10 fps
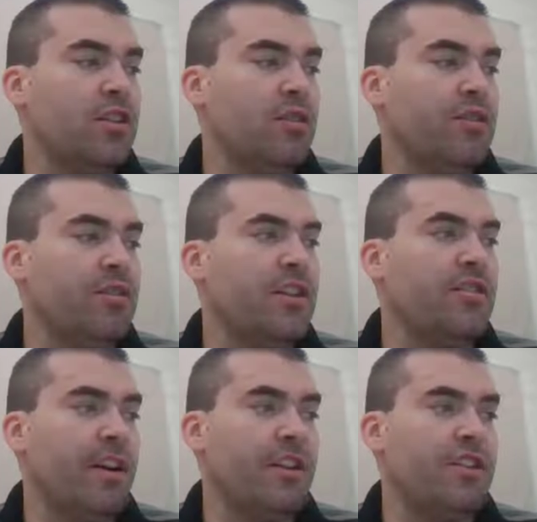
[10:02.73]
and it's going to go
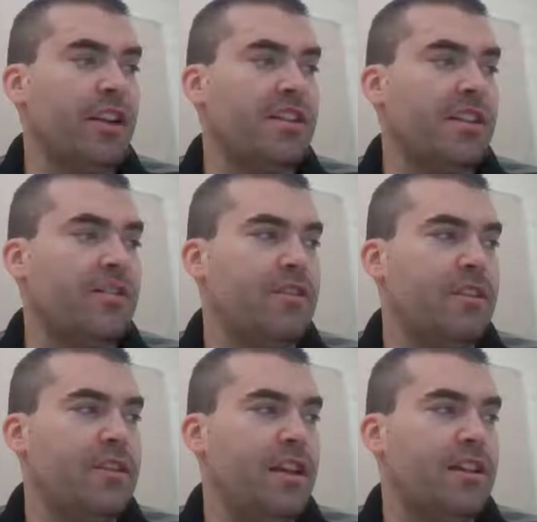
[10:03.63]
through the array and check to
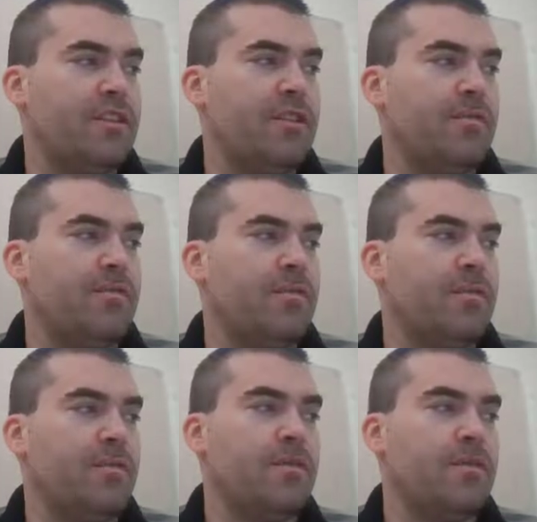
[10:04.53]
see if there's a 6.